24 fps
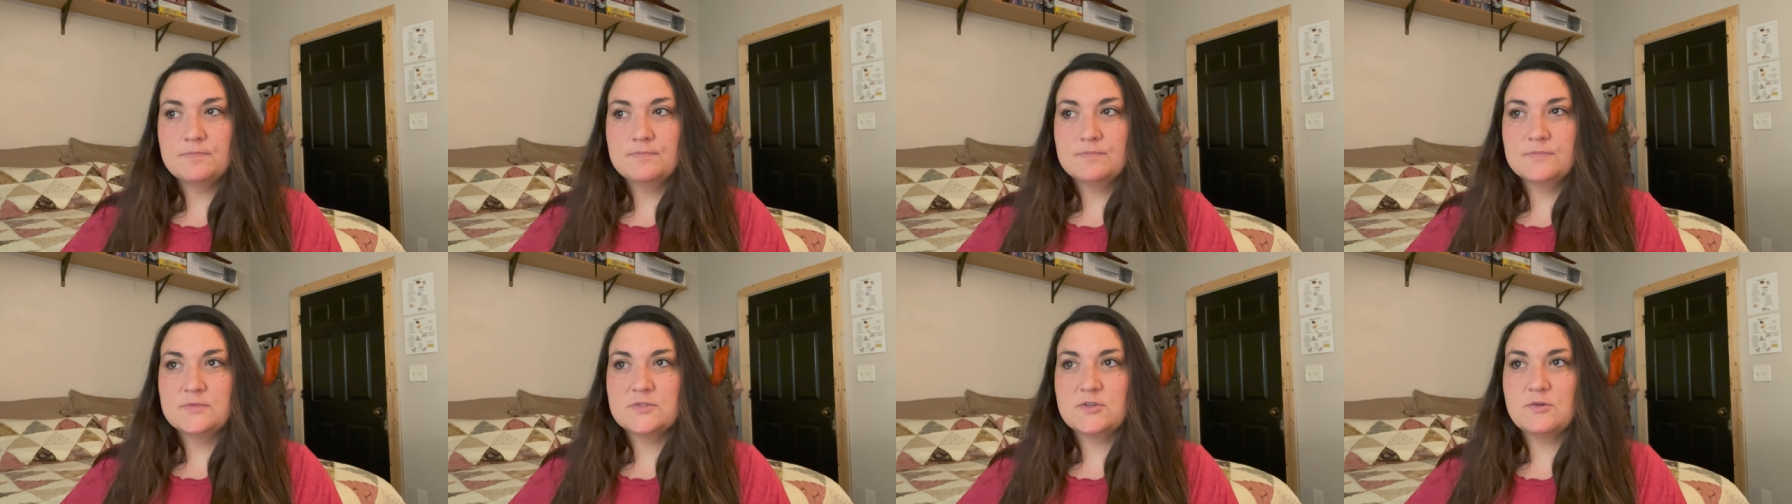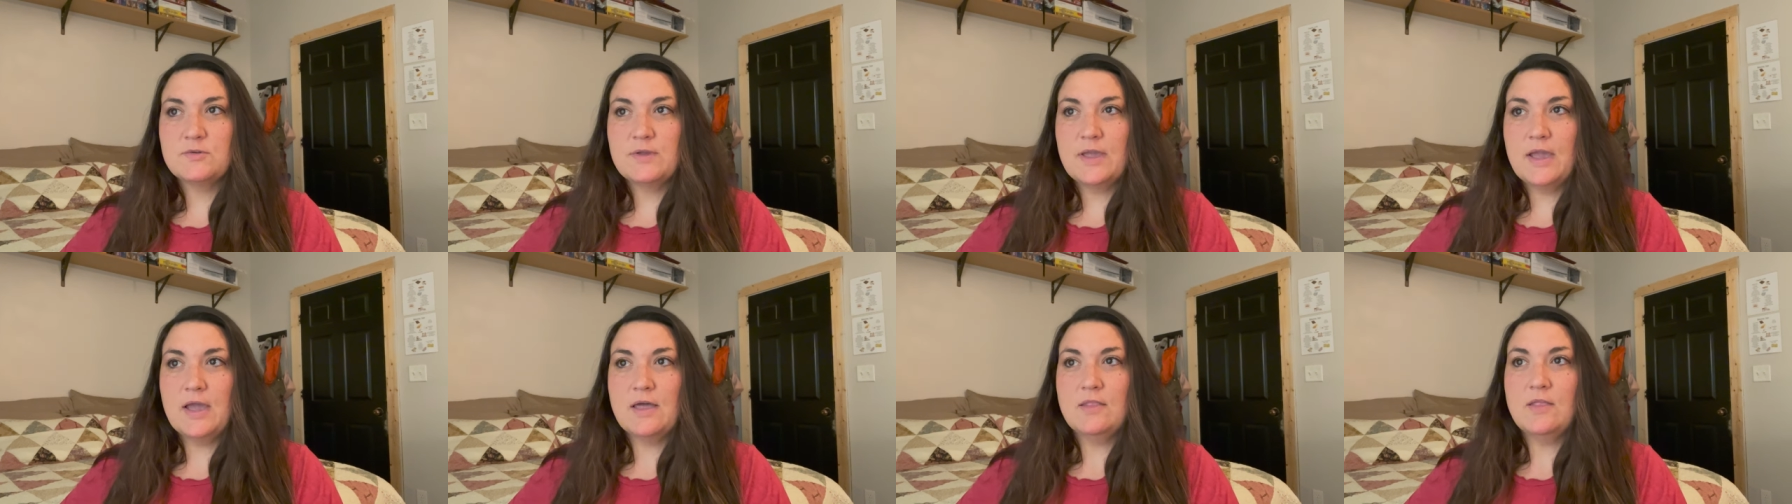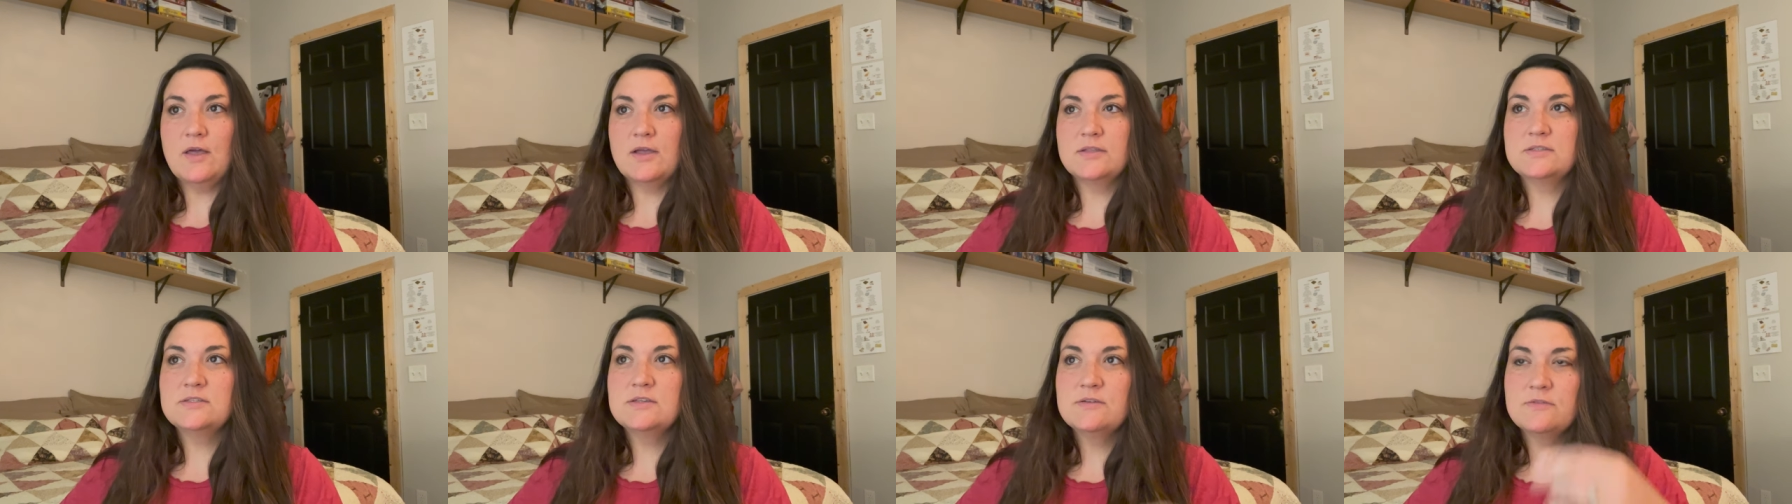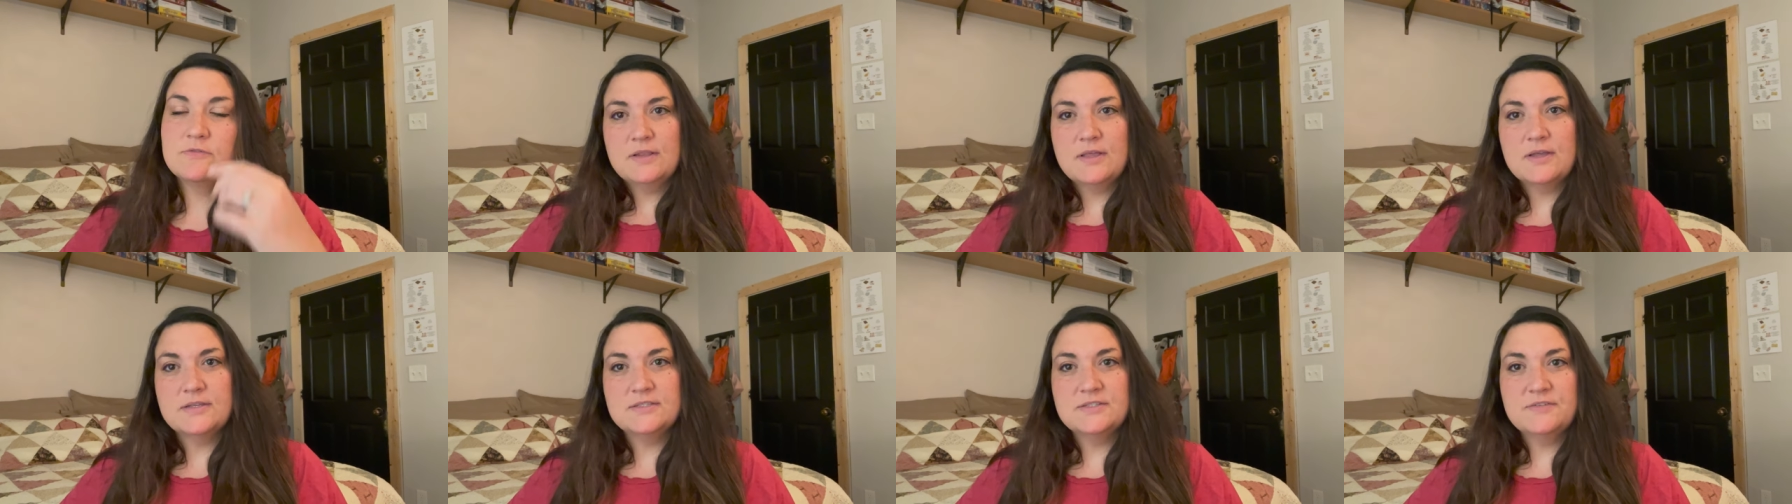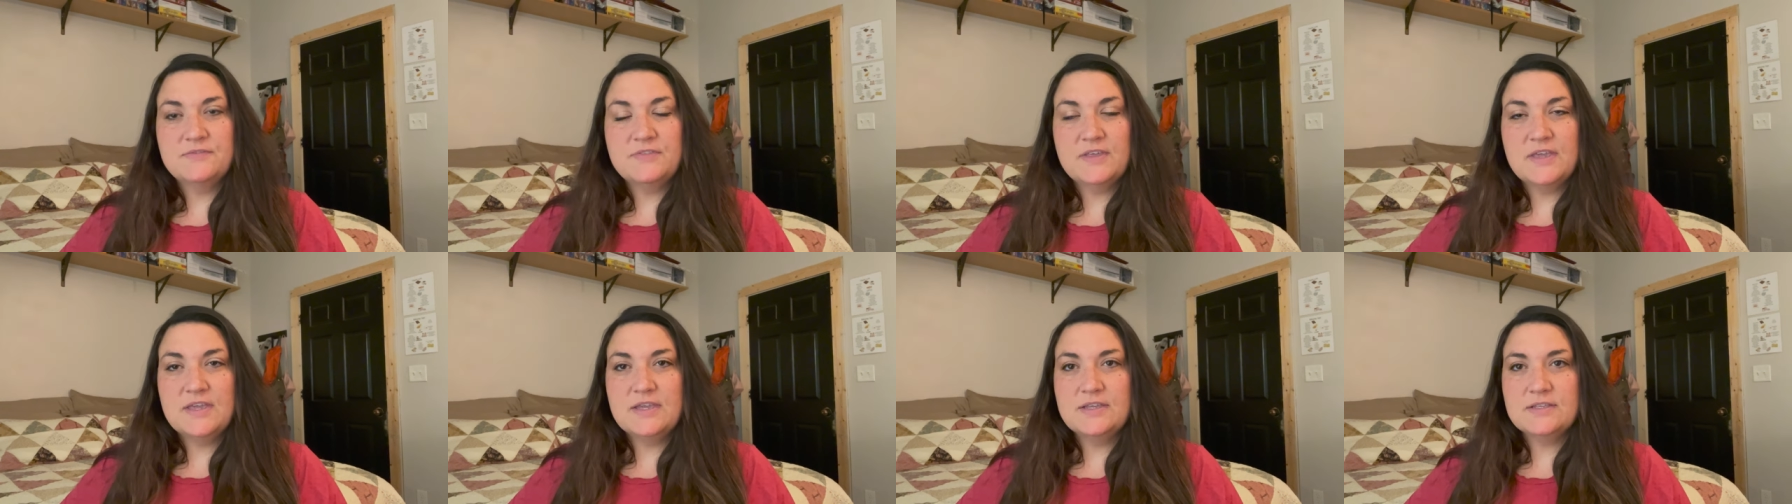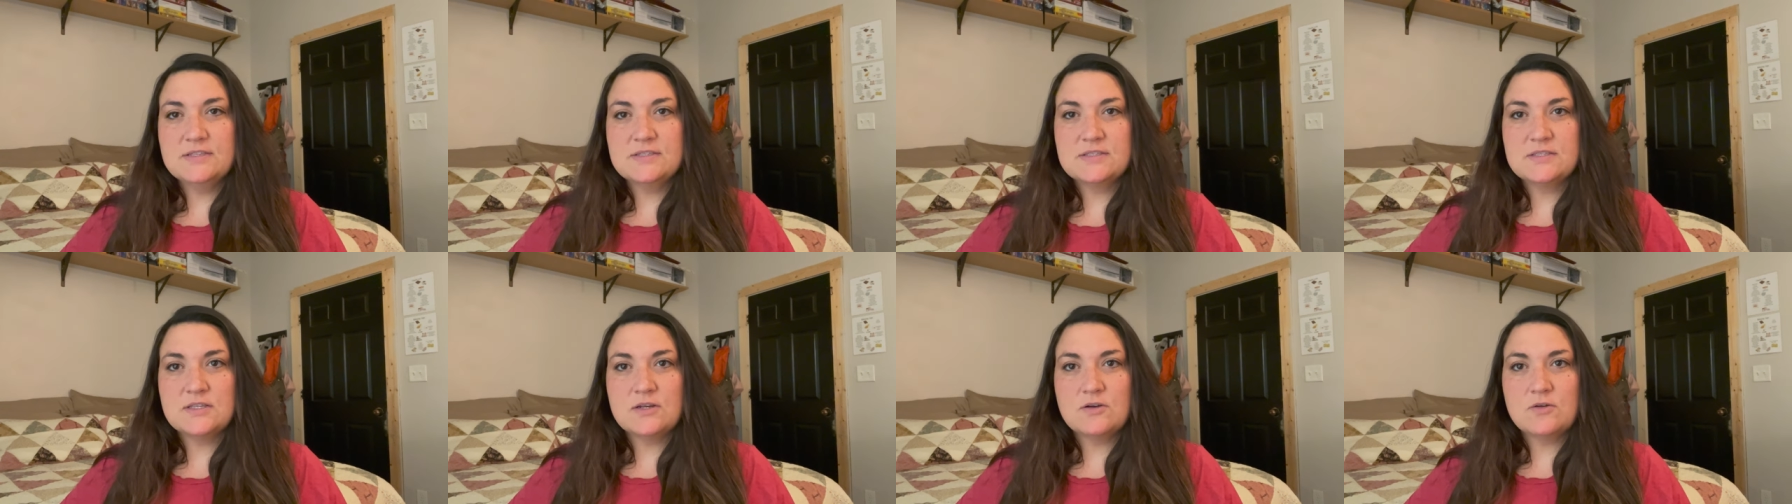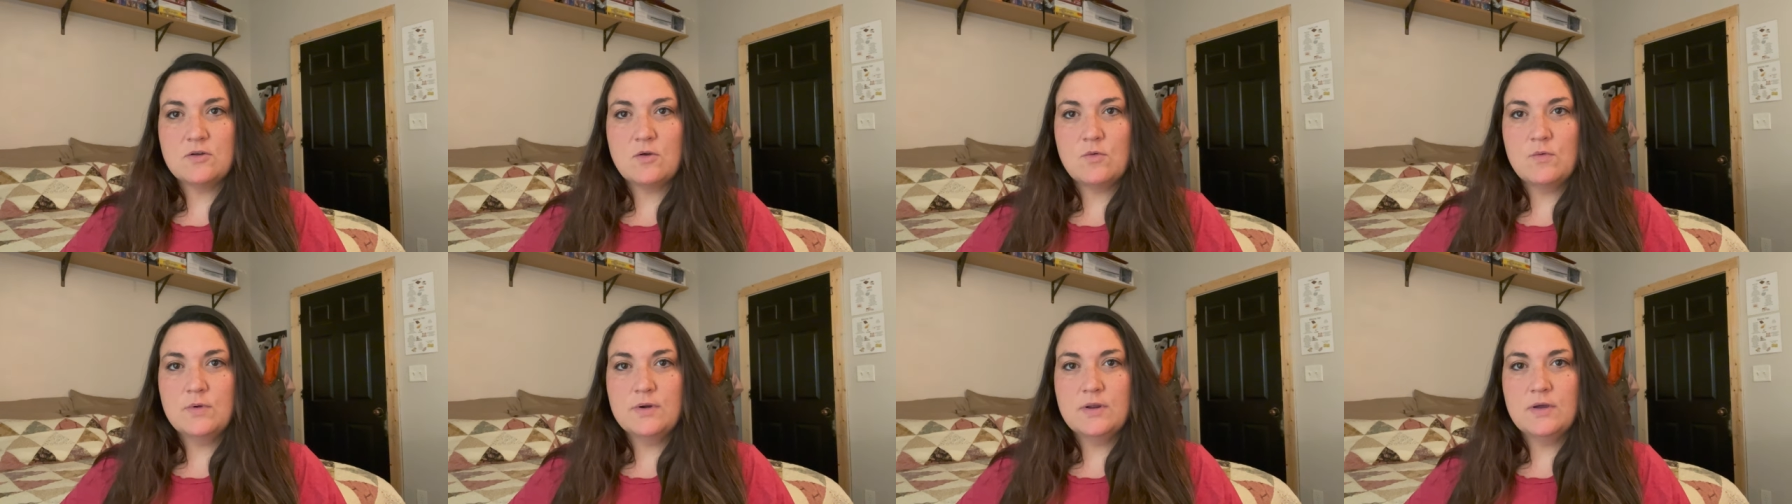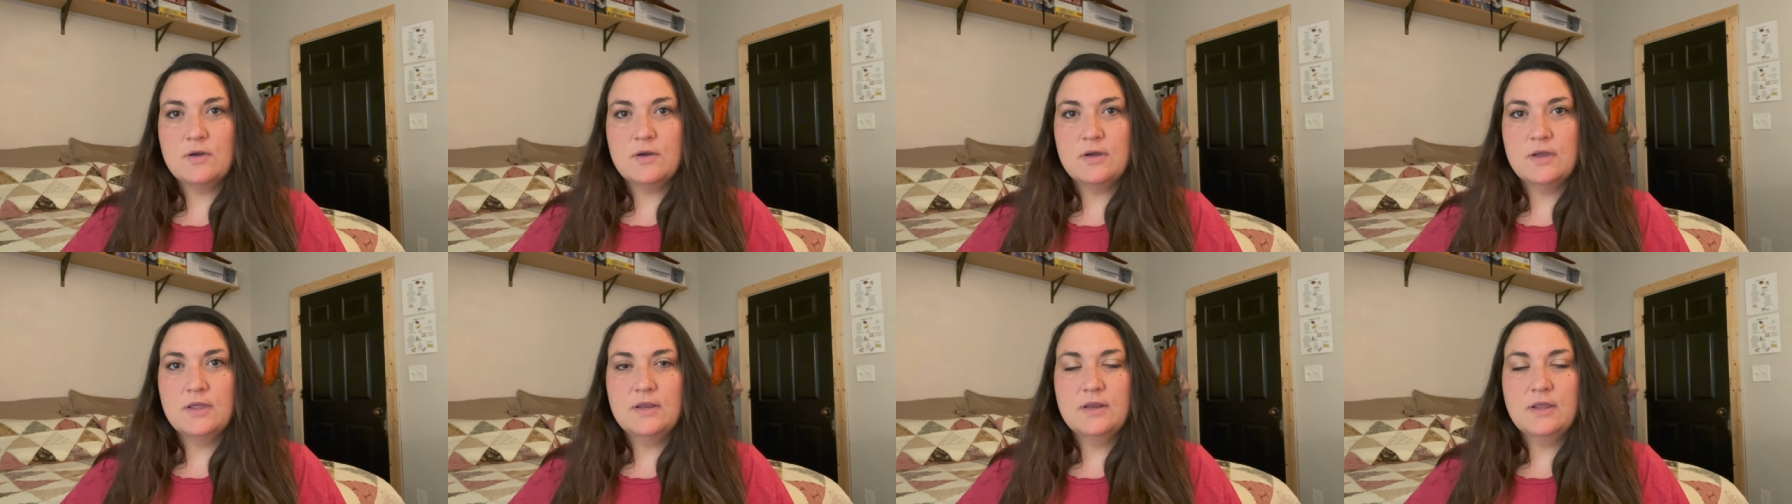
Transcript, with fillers: so yeah, lots of lots of things that are going on.